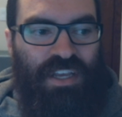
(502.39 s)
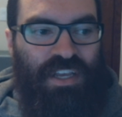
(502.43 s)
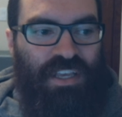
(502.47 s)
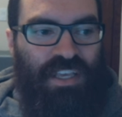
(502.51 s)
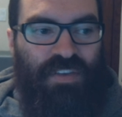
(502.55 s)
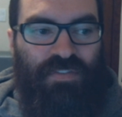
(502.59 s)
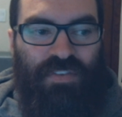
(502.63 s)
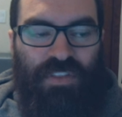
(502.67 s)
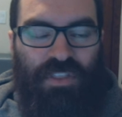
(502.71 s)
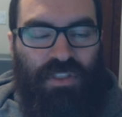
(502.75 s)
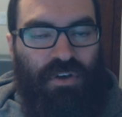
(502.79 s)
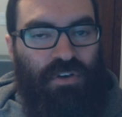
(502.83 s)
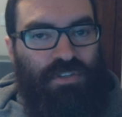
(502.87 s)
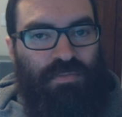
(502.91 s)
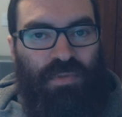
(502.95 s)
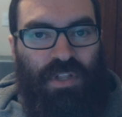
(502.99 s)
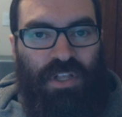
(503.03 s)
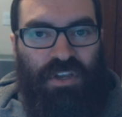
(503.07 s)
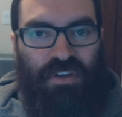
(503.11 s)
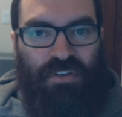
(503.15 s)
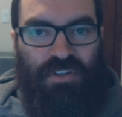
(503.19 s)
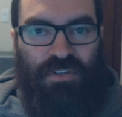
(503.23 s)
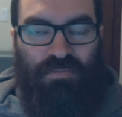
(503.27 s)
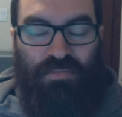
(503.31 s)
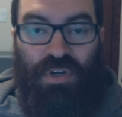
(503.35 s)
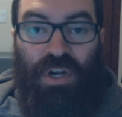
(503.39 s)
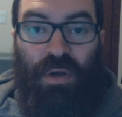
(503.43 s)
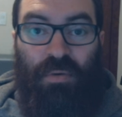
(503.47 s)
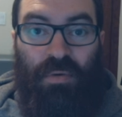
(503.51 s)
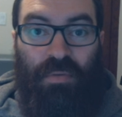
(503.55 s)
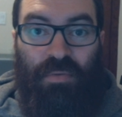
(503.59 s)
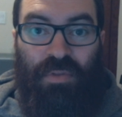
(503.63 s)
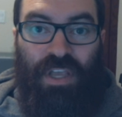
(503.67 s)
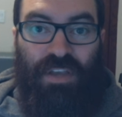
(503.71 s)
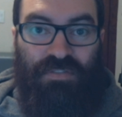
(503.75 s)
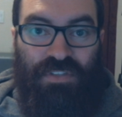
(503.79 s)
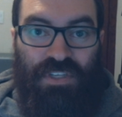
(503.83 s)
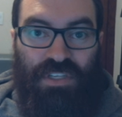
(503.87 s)
Even those players
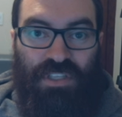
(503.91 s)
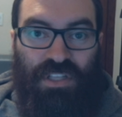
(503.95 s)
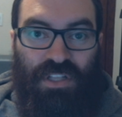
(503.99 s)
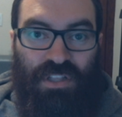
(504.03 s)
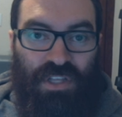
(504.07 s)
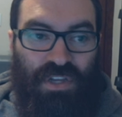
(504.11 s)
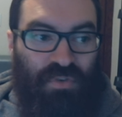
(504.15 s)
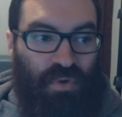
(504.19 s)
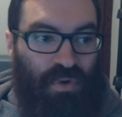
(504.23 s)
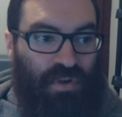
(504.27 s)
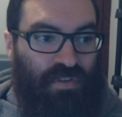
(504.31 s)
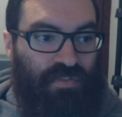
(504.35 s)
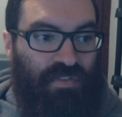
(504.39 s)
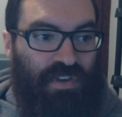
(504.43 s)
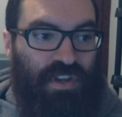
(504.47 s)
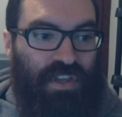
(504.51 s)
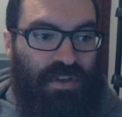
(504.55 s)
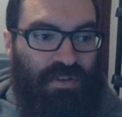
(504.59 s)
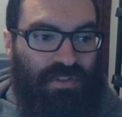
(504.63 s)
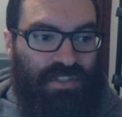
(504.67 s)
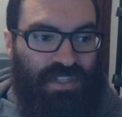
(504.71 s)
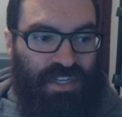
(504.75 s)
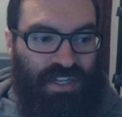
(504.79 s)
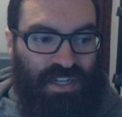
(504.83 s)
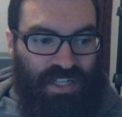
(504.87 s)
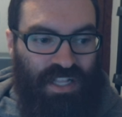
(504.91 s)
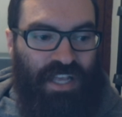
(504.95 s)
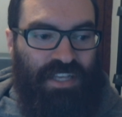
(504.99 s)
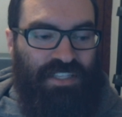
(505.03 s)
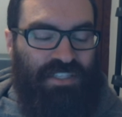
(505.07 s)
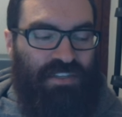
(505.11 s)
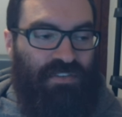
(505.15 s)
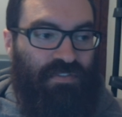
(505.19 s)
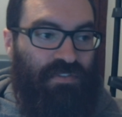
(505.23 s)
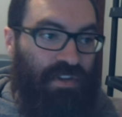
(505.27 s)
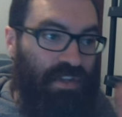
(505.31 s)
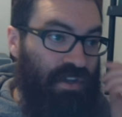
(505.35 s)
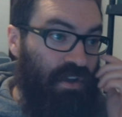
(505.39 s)
probably have seen a Leroy video. It's a
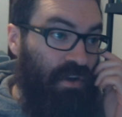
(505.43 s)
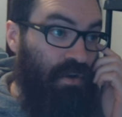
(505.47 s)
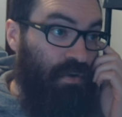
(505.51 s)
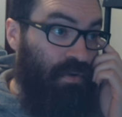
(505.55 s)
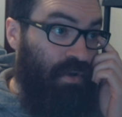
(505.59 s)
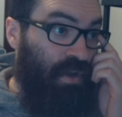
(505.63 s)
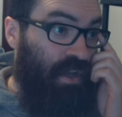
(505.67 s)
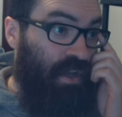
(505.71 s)
classic video.